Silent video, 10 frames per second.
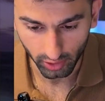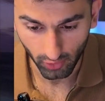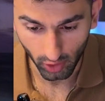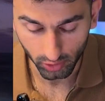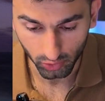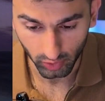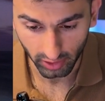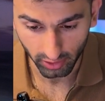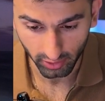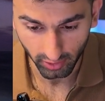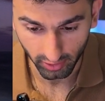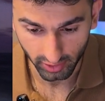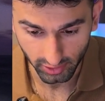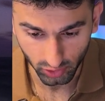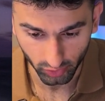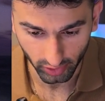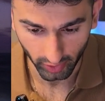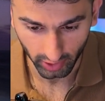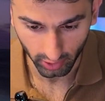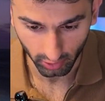followed with this string
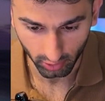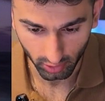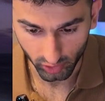right here,